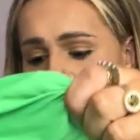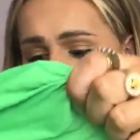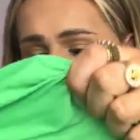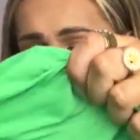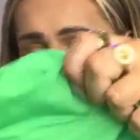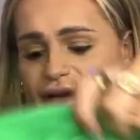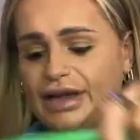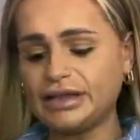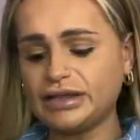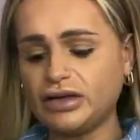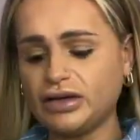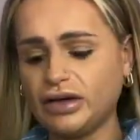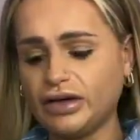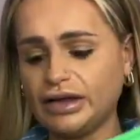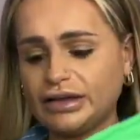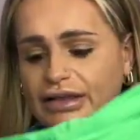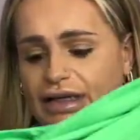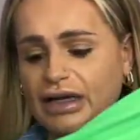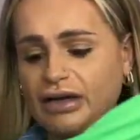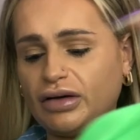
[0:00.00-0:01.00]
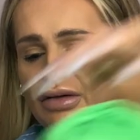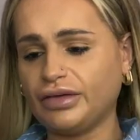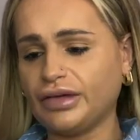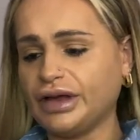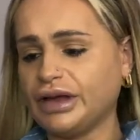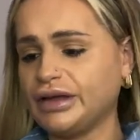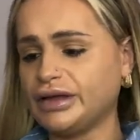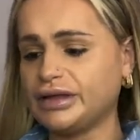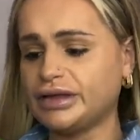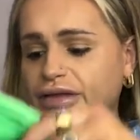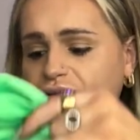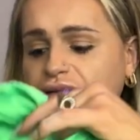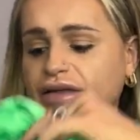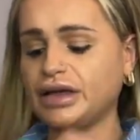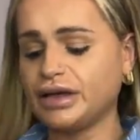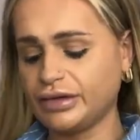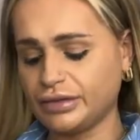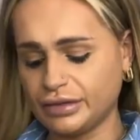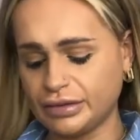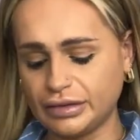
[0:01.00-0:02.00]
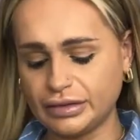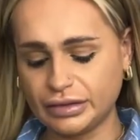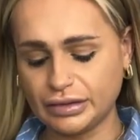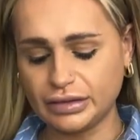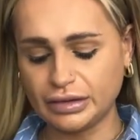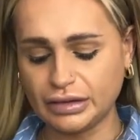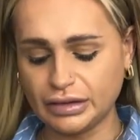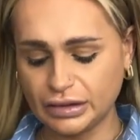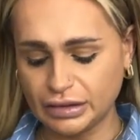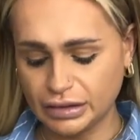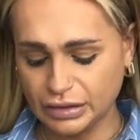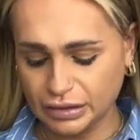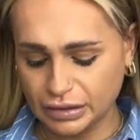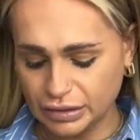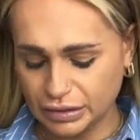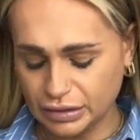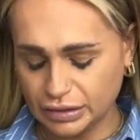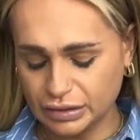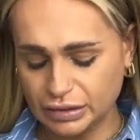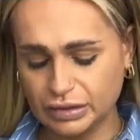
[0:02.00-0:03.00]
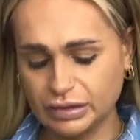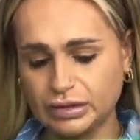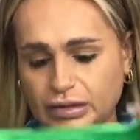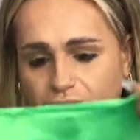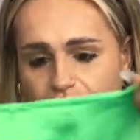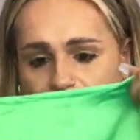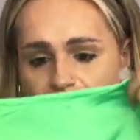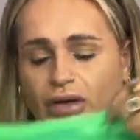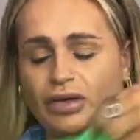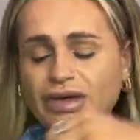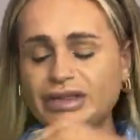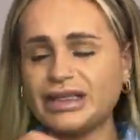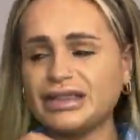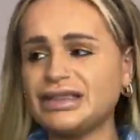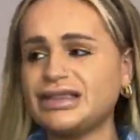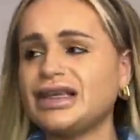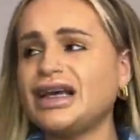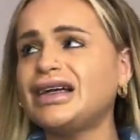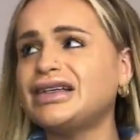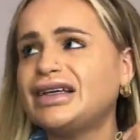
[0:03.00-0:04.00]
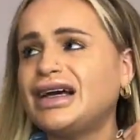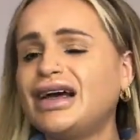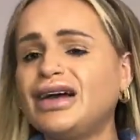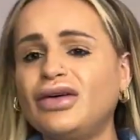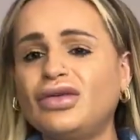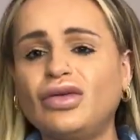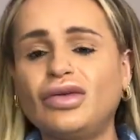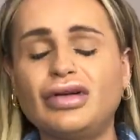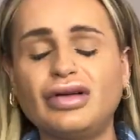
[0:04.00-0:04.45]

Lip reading: Have I still got a tag on this? No. It's always inside out.